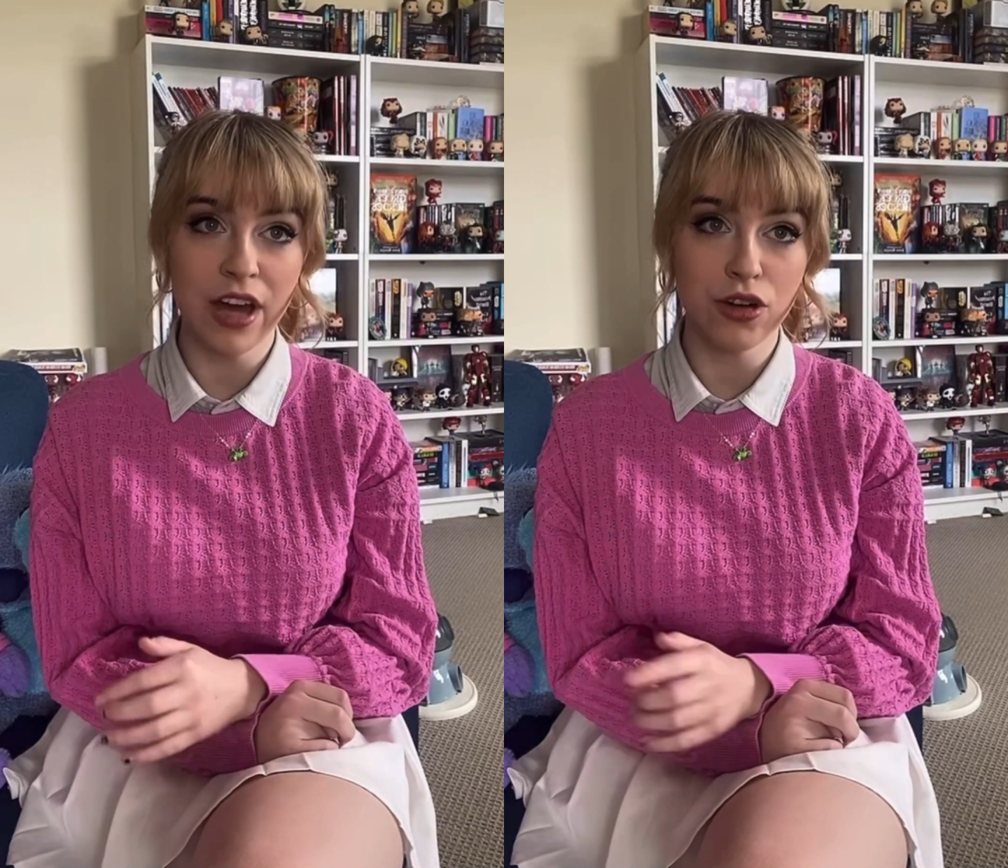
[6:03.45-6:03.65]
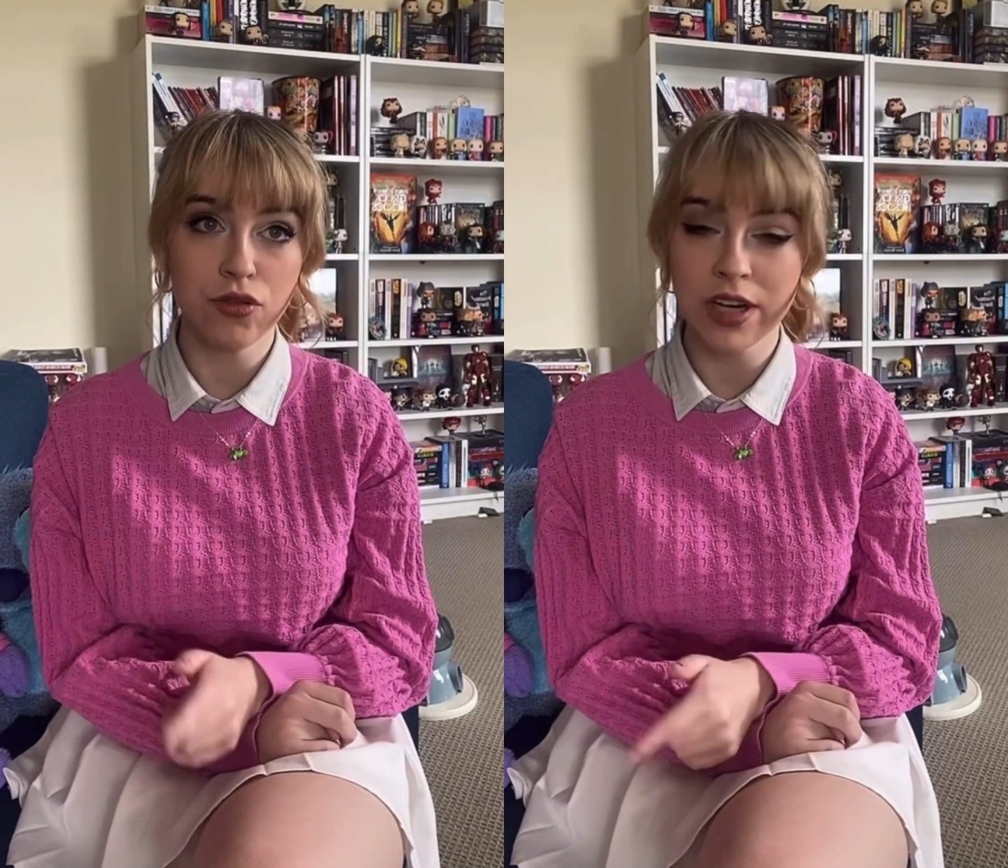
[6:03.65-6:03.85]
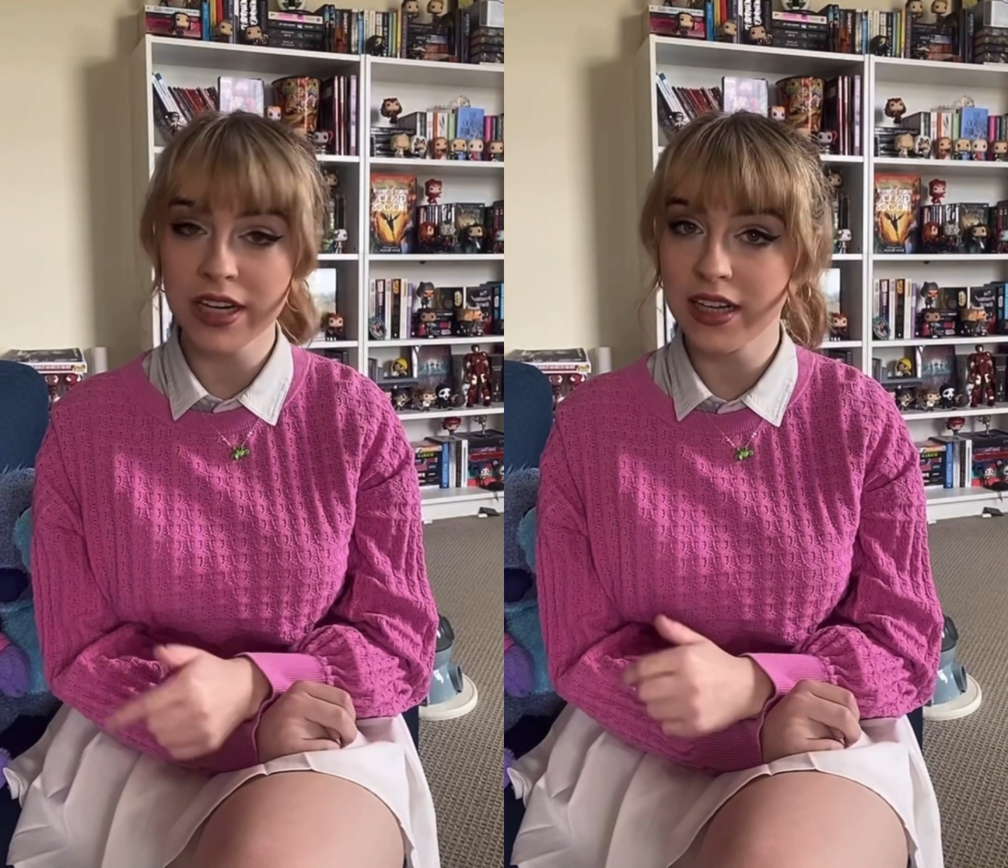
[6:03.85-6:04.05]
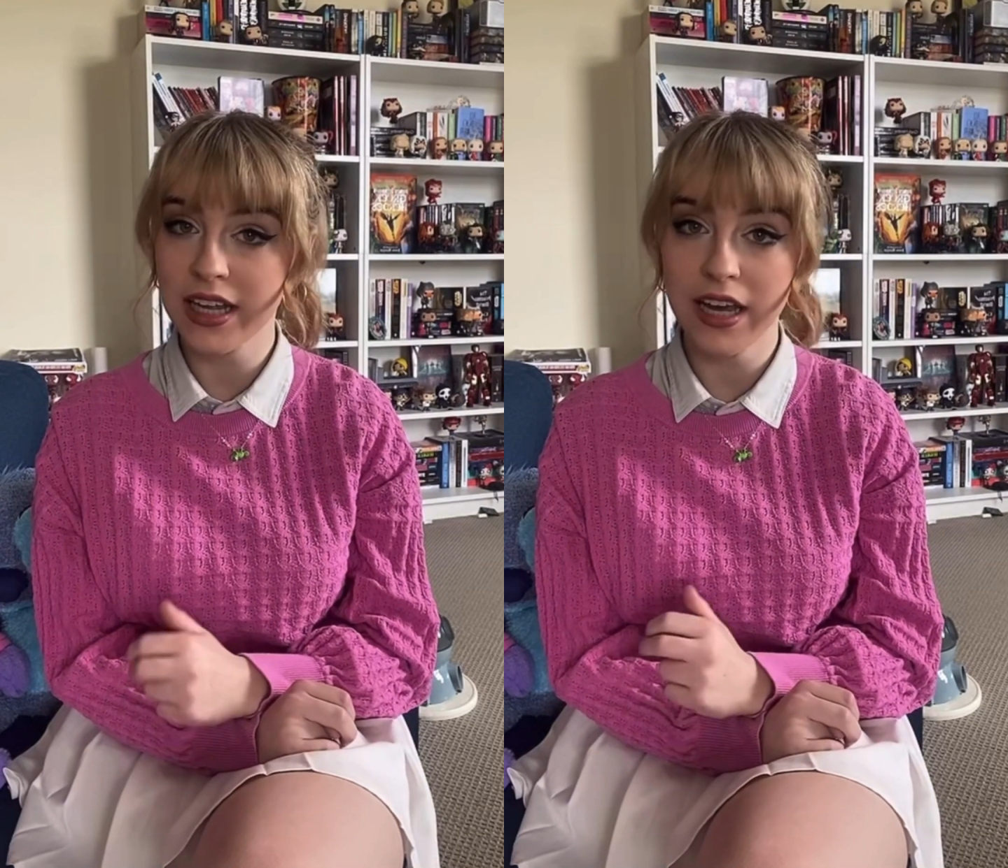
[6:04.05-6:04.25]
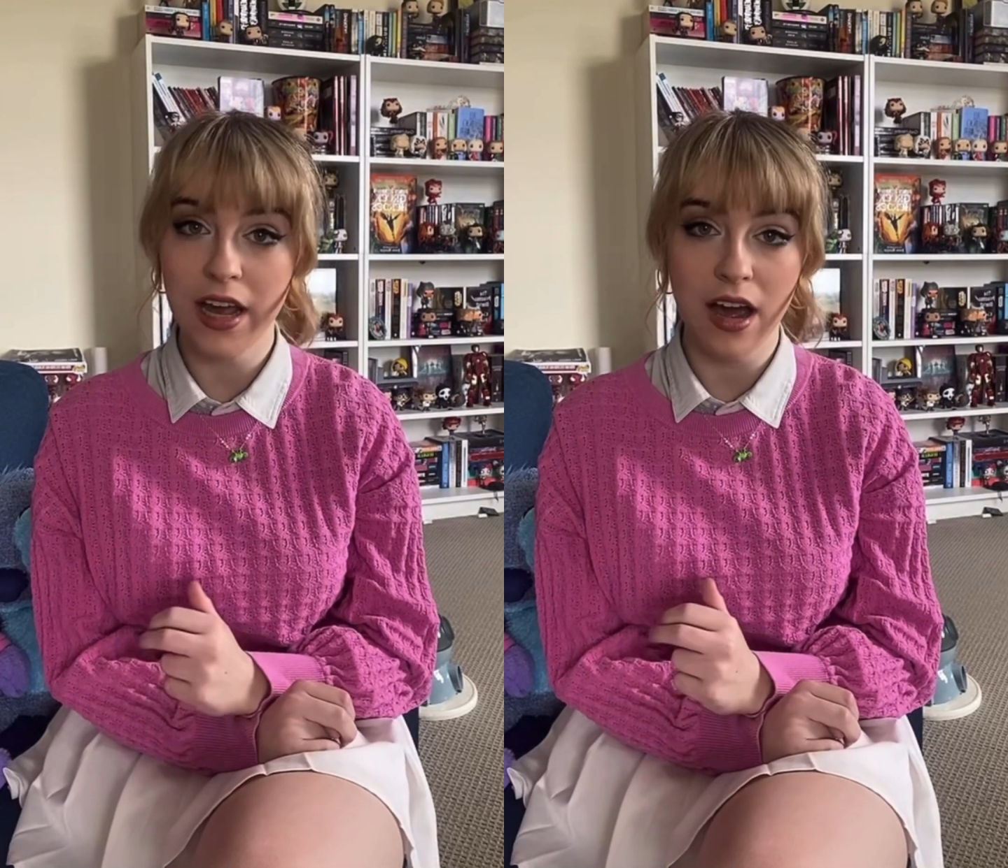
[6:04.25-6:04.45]
They are
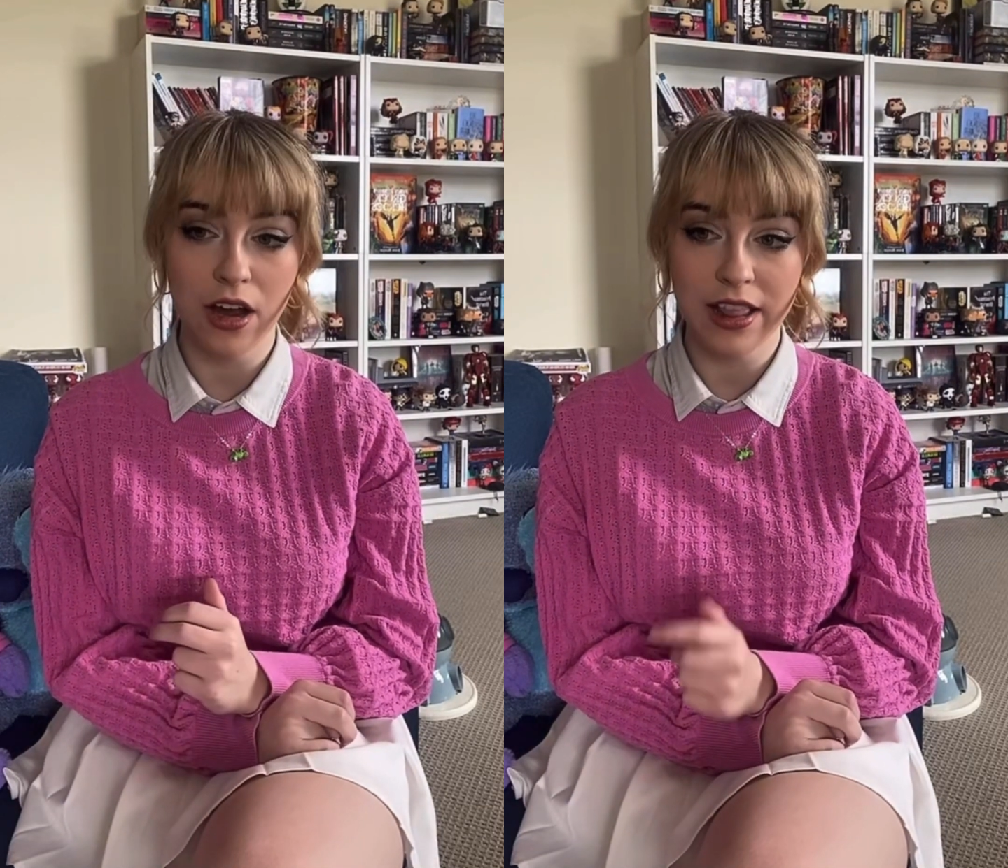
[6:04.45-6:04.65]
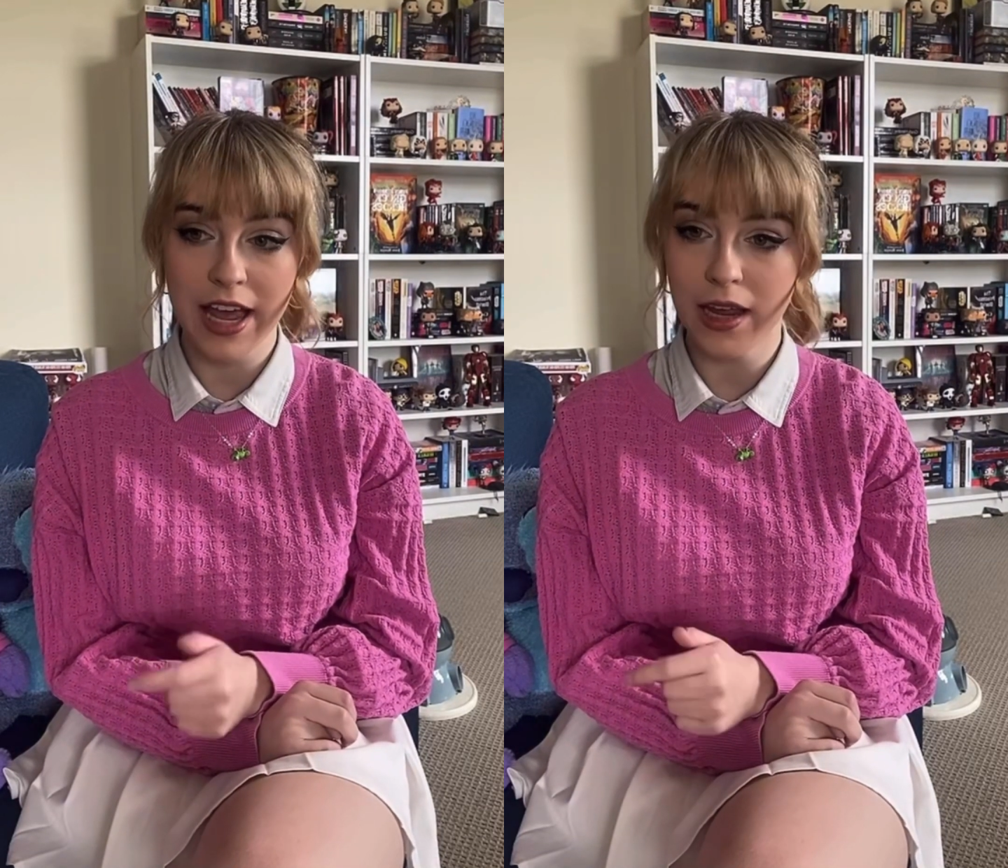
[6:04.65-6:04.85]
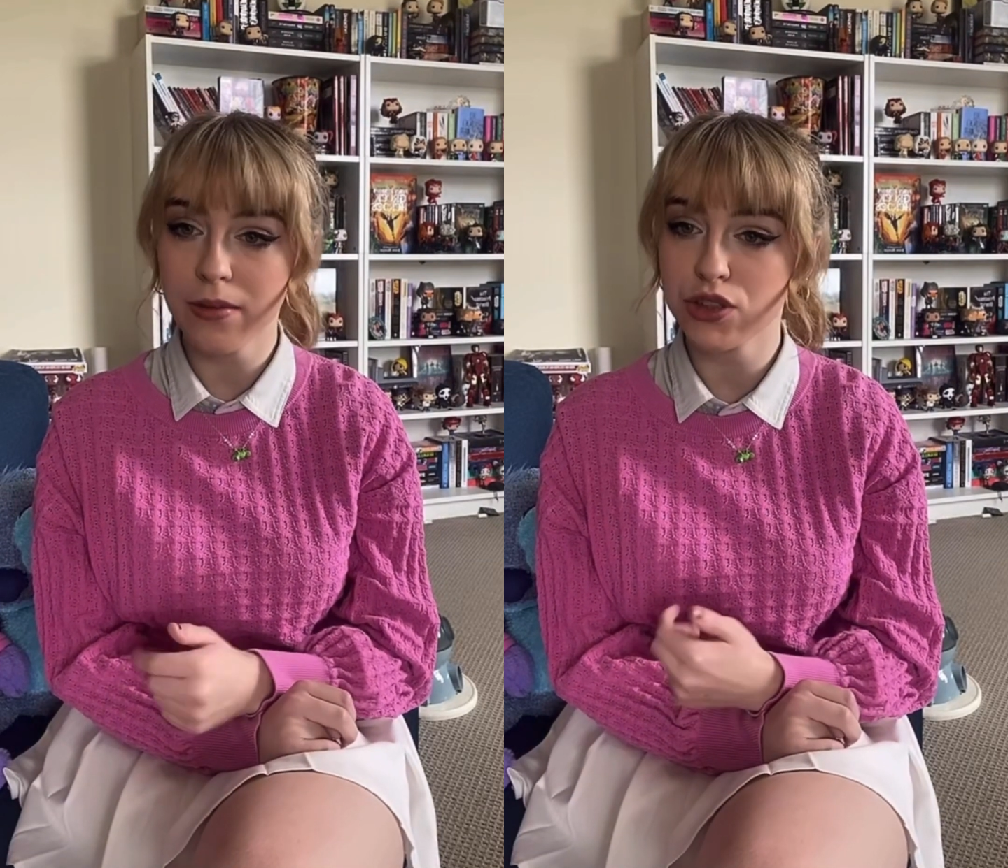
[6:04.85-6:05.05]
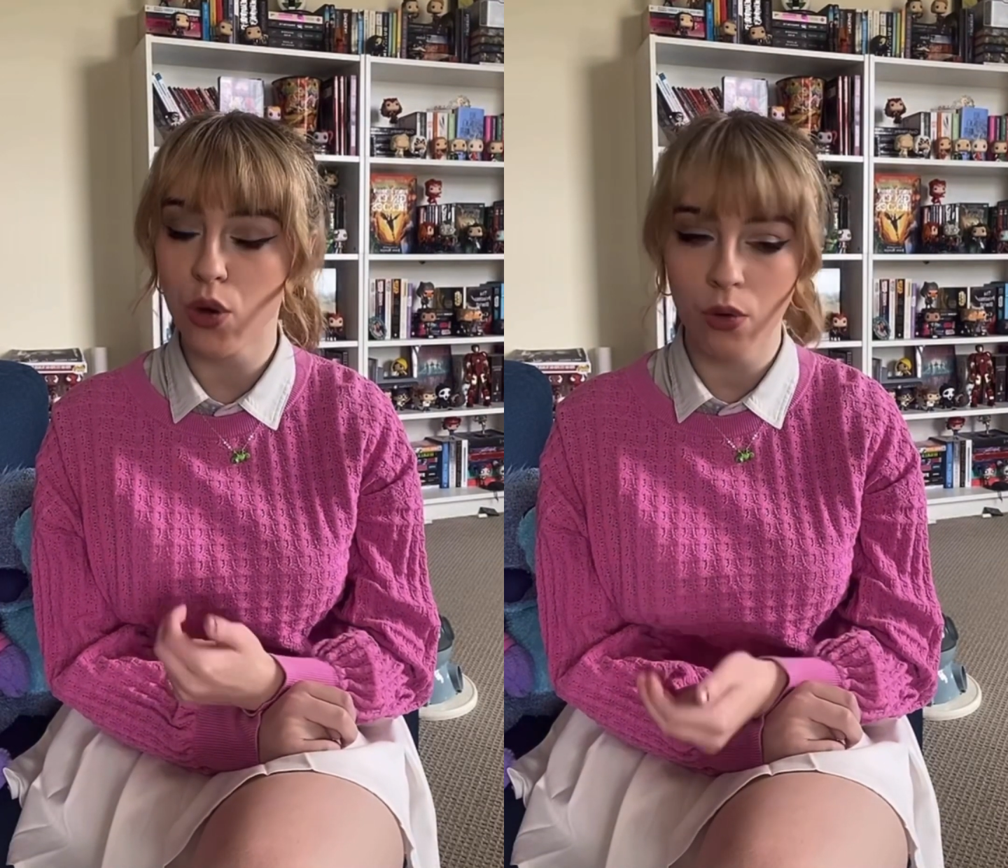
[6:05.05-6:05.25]
critically acclaimed,